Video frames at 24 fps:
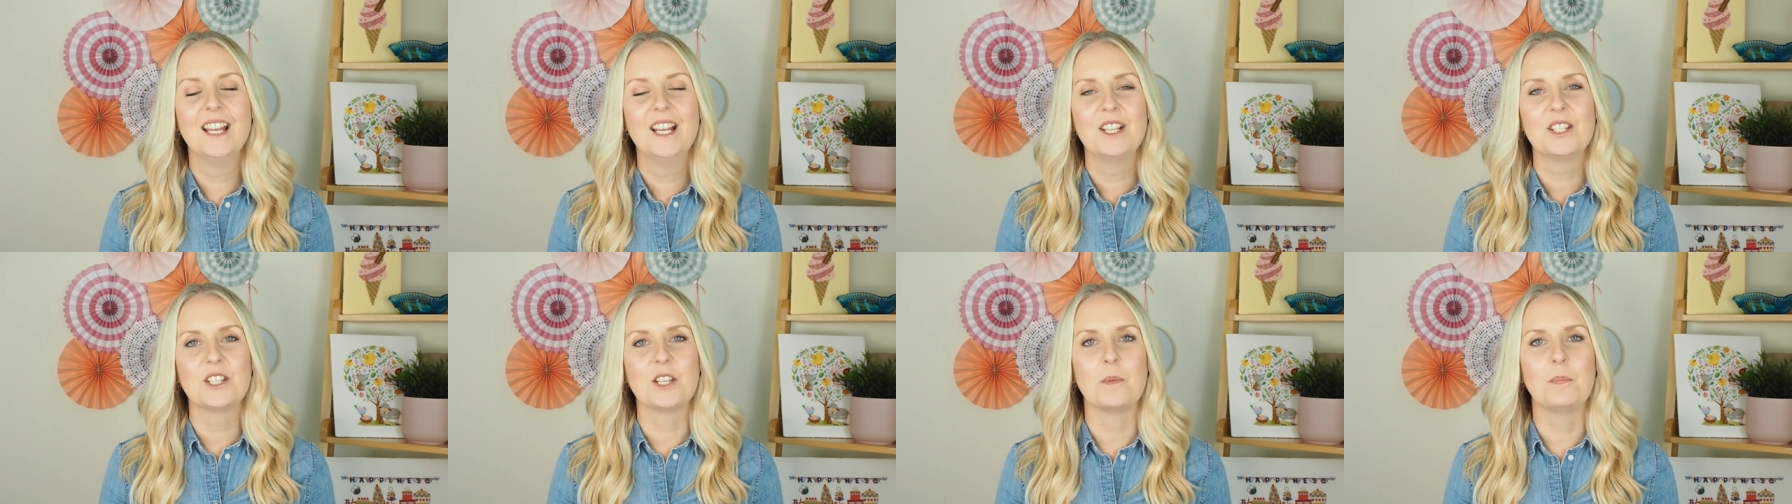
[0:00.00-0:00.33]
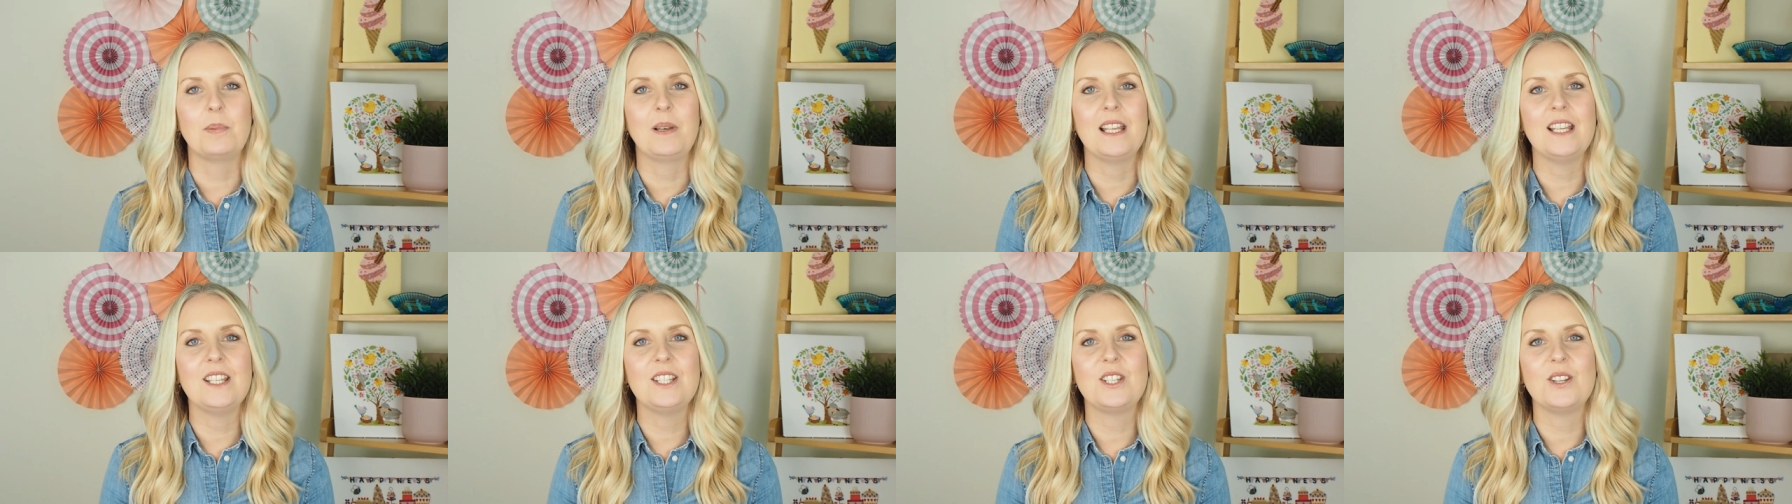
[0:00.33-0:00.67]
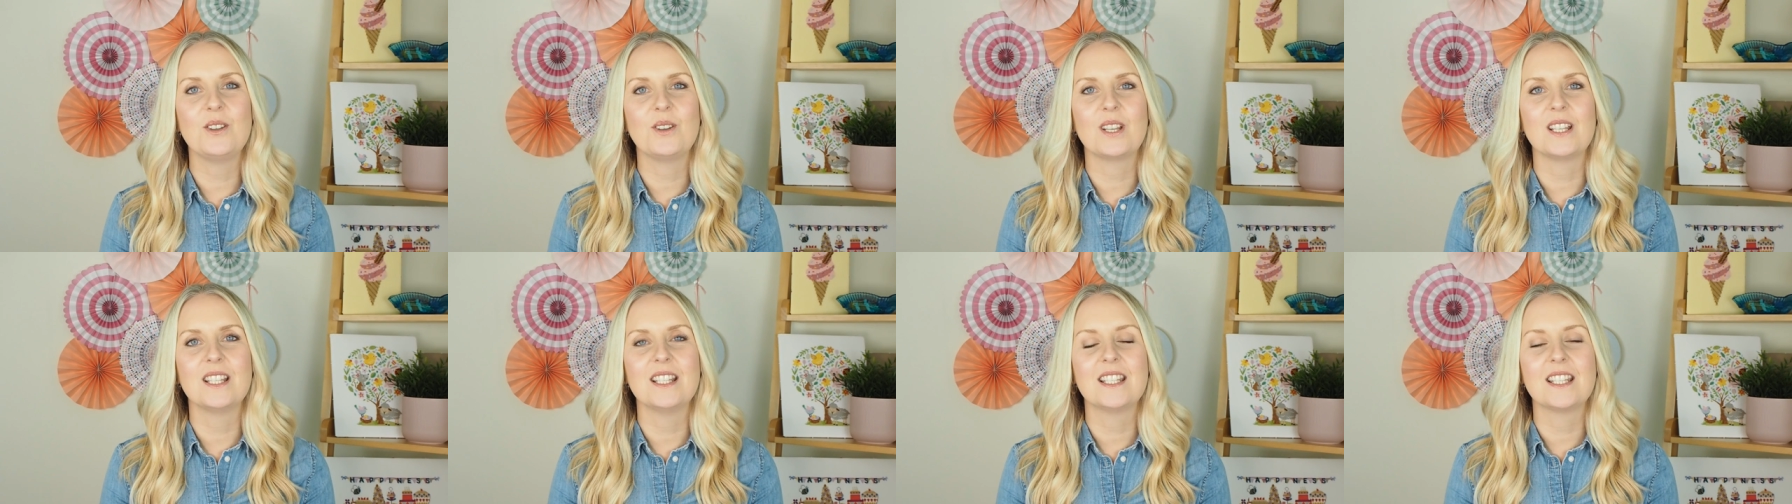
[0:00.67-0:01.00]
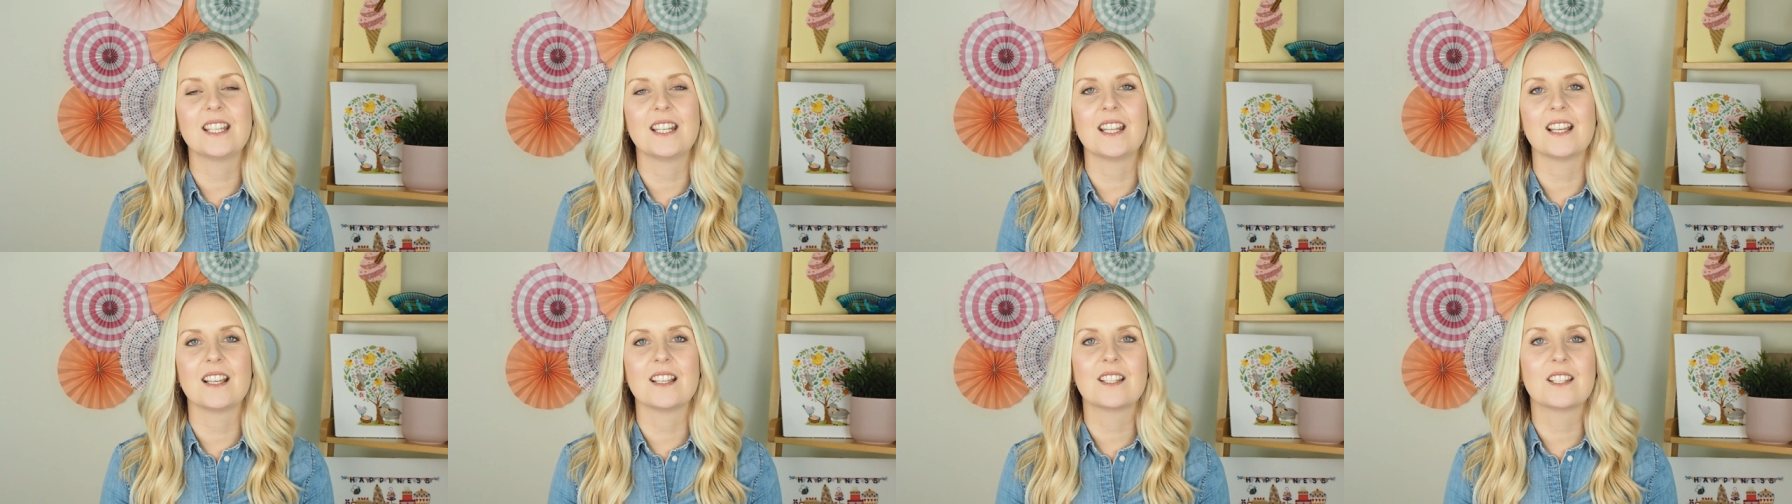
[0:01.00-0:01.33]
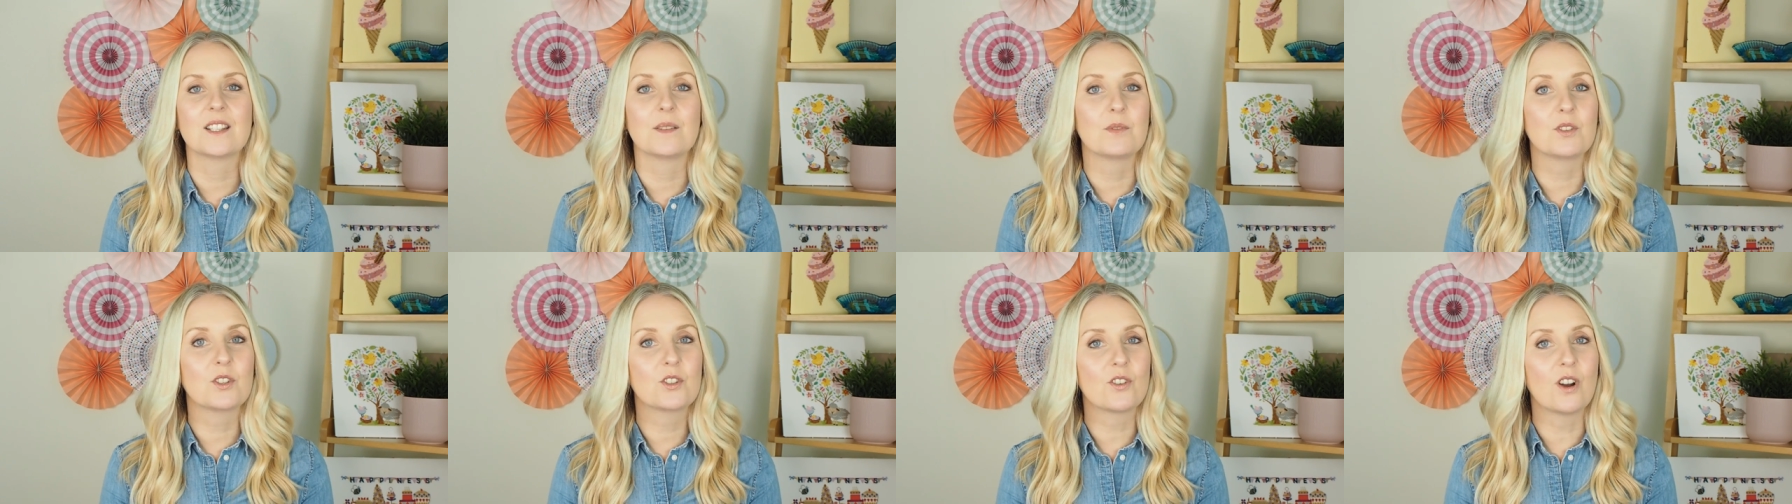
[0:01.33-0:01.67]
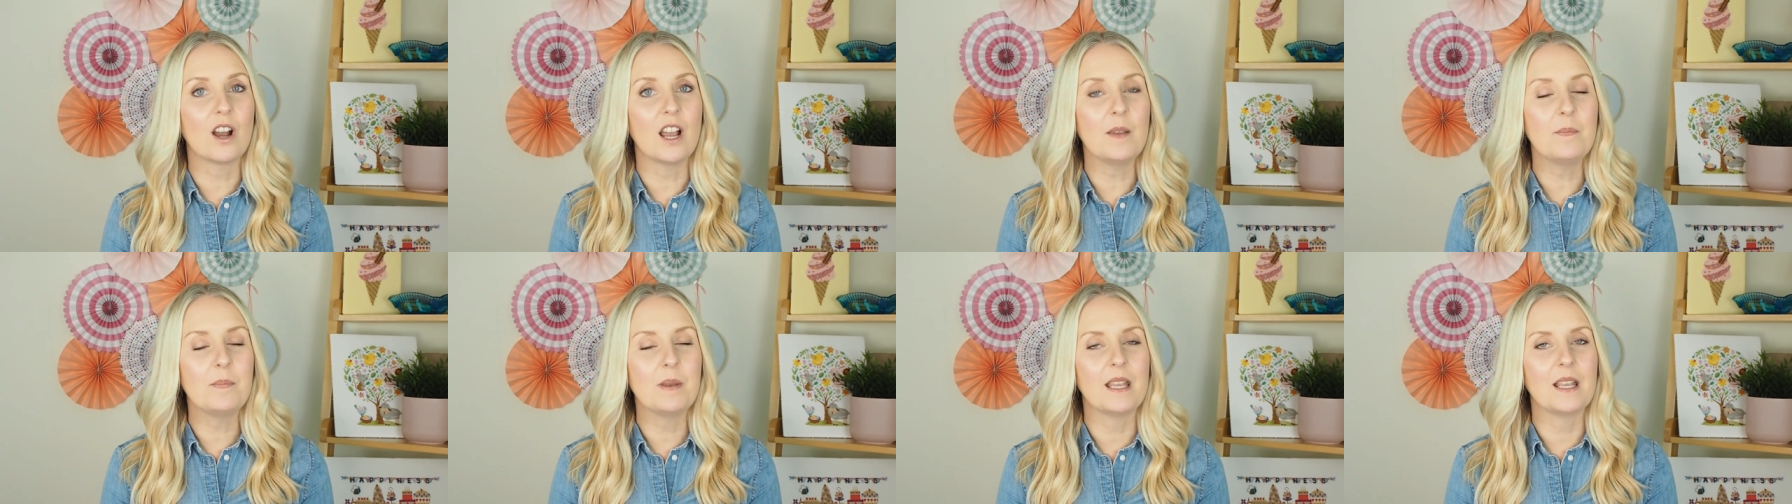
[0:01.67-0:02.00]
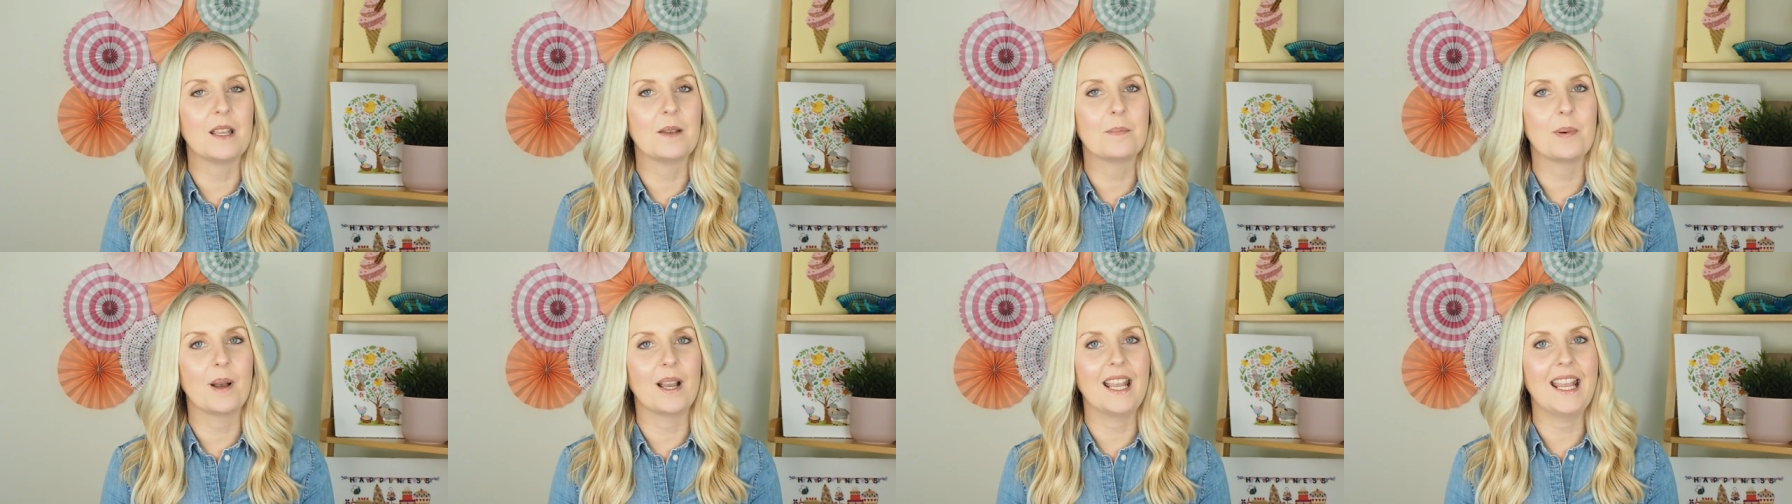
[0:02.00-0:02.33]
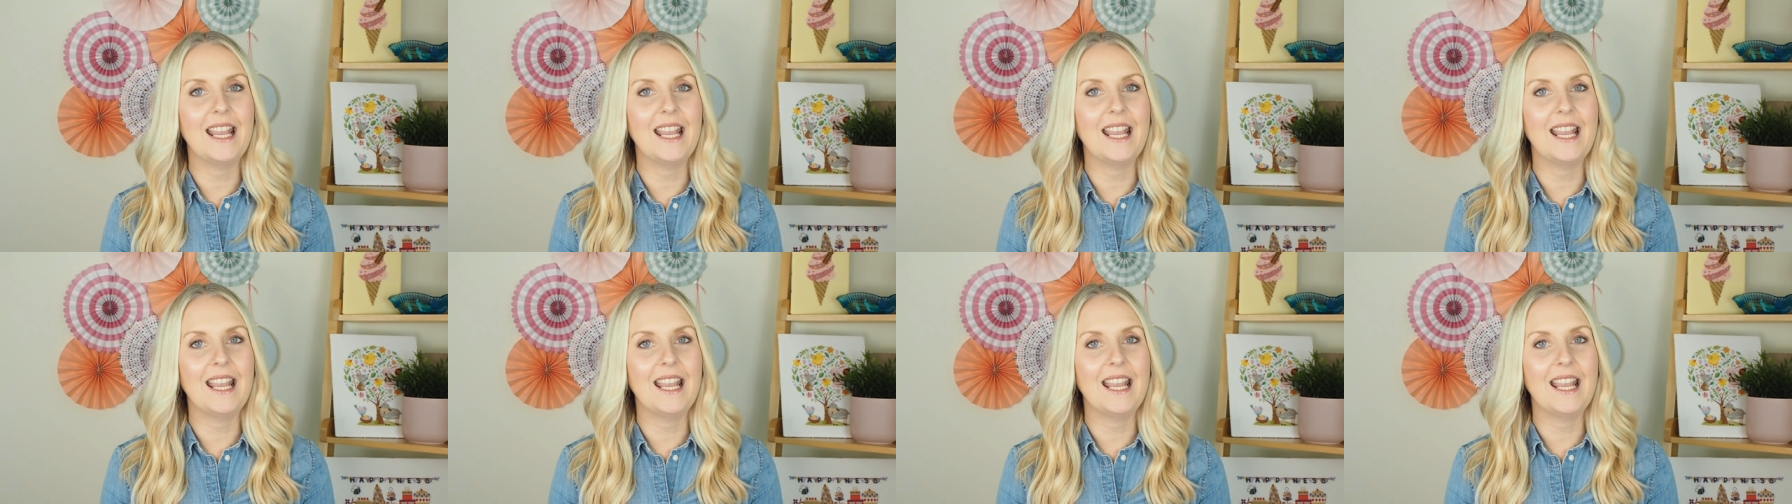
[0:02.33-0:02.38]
so please do consider subscribing by